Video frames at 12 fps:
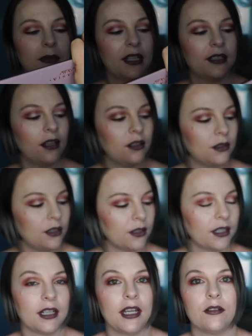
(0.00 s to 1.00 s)
but that's all you're
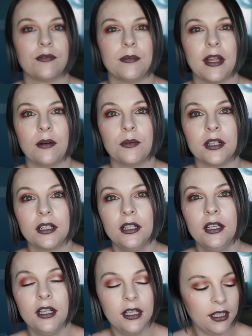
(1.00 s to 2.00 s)
going to get from that one.
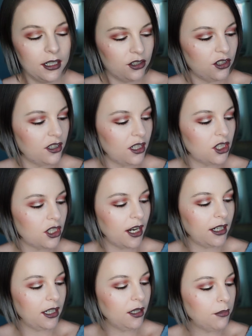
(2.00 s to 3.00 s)
It's just a
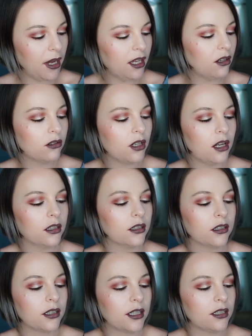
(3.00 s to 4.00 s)
shiny, pale
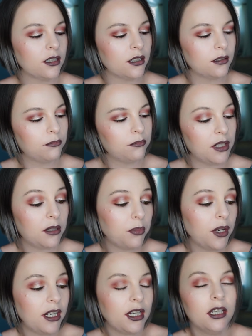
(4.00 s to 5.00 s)
color, and it's
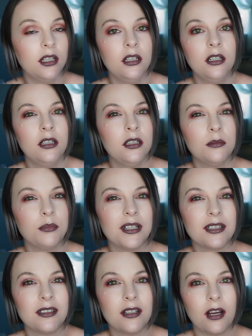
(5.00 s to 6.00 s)
pretty, but
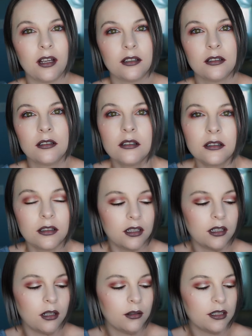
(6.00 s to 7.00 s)
it's not,
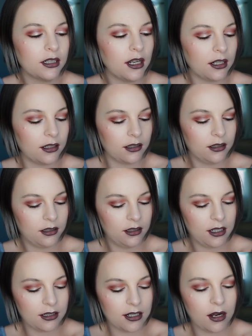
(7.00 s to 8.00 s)
it's not
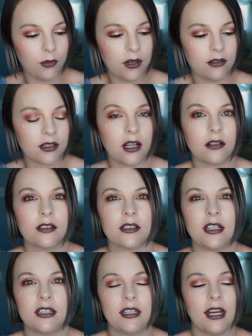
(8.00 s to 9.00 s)
one of those colors that's
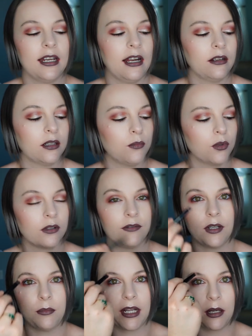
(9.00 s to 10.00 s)
going to stand out. It's more
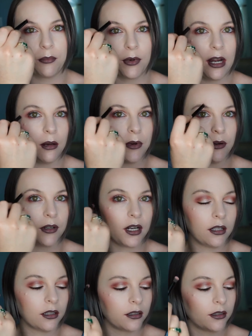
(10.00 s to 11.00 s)
of like a brow bone
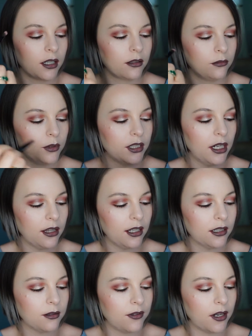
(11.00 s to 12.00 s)
color, which I
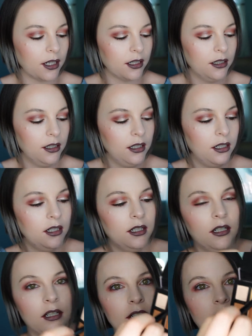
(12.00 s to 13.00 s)
think is fine.
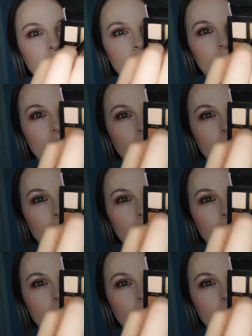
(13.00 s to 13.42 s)
Now we're going to